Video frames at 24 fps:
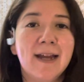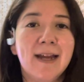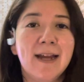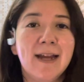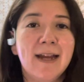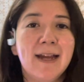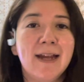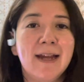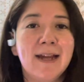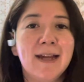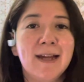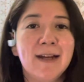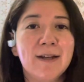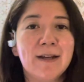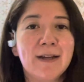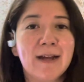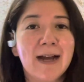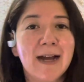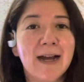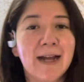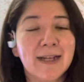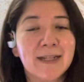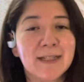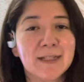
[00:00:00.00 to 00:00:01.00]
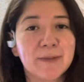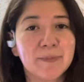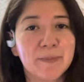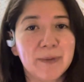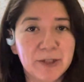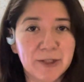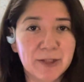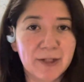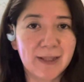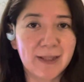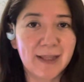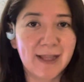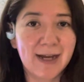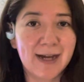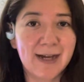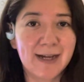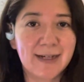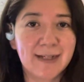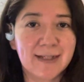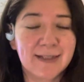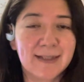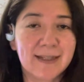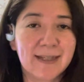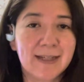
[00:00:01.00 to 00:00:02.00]
and I
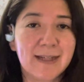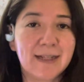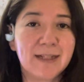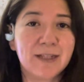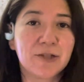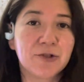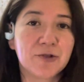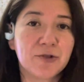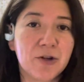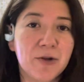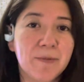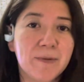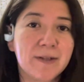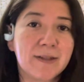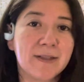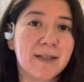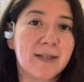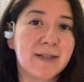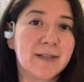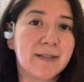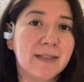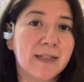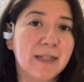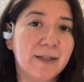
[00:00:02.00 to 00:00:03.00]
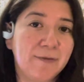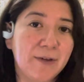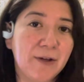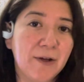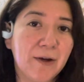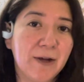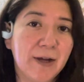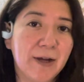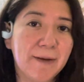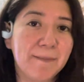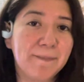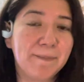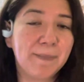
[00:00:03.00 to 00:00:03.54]
specialize in trauma-sensitive yoga.